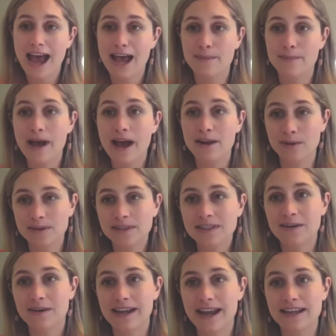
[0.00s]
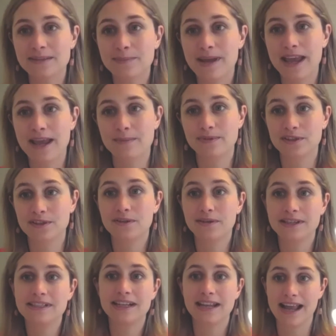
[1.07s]
and also, I guess, being able to
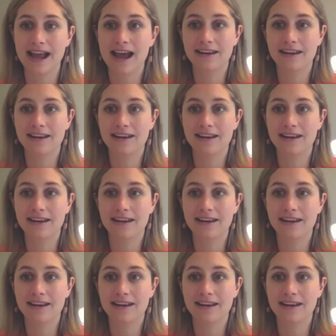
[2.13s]
critically